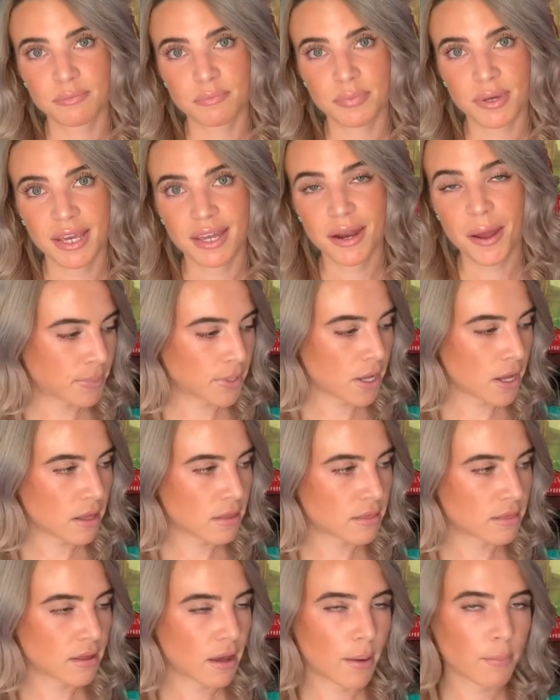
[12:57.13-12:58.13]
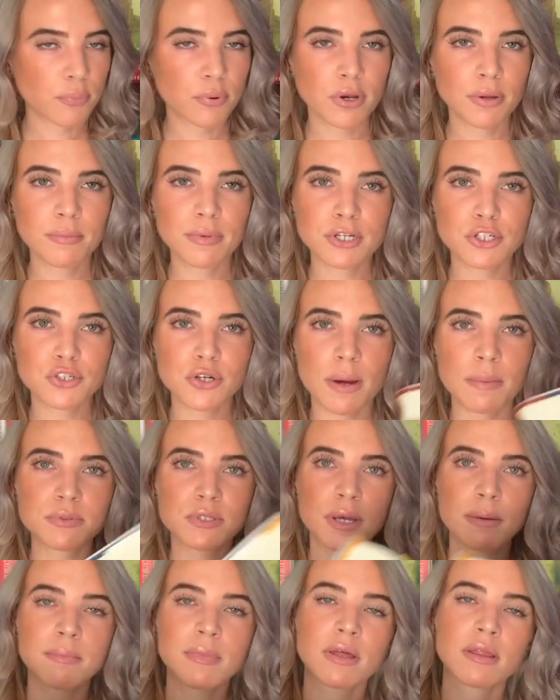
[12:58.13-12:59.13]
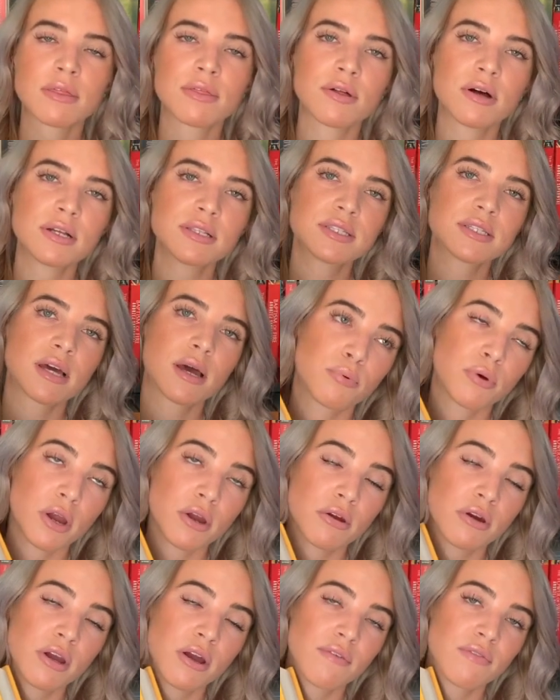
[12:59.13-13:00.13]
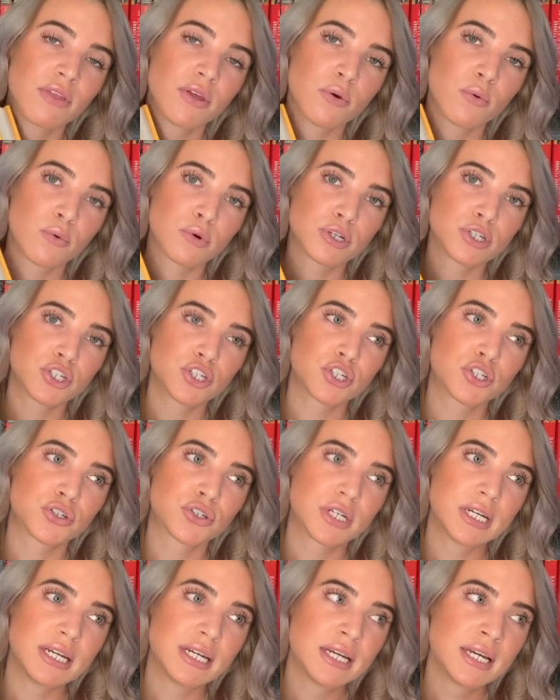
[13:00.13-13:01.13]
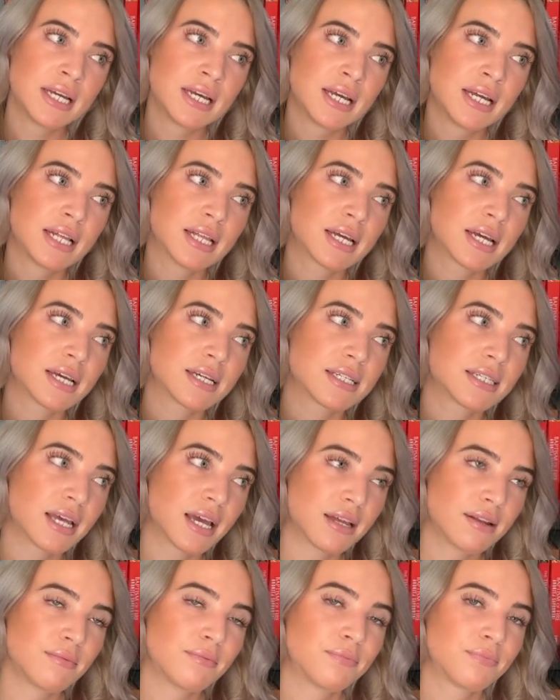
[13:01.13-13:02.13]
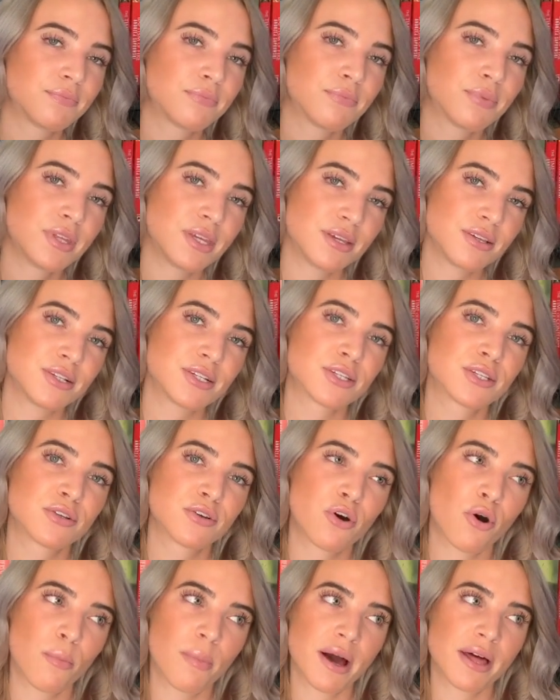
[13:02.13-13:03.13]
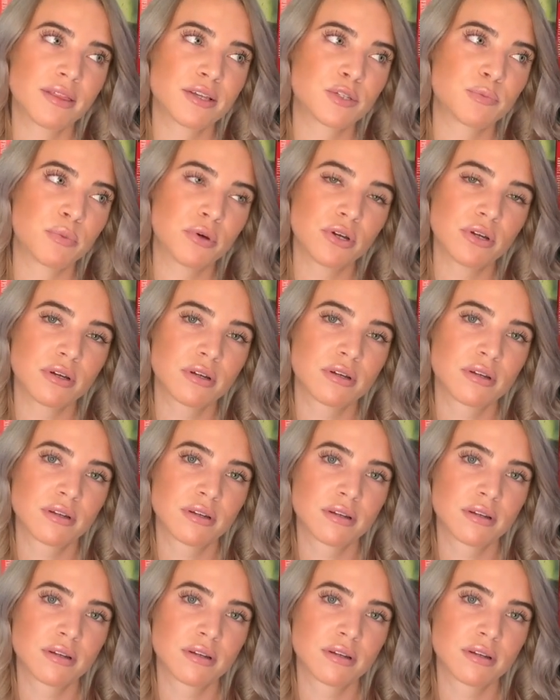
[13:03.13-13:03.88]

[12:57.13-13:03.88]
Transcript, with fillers: Pick it up. But that pretty much wraps up my thoughts on Priory of the Orange Tree. Like I said, please go buy this book.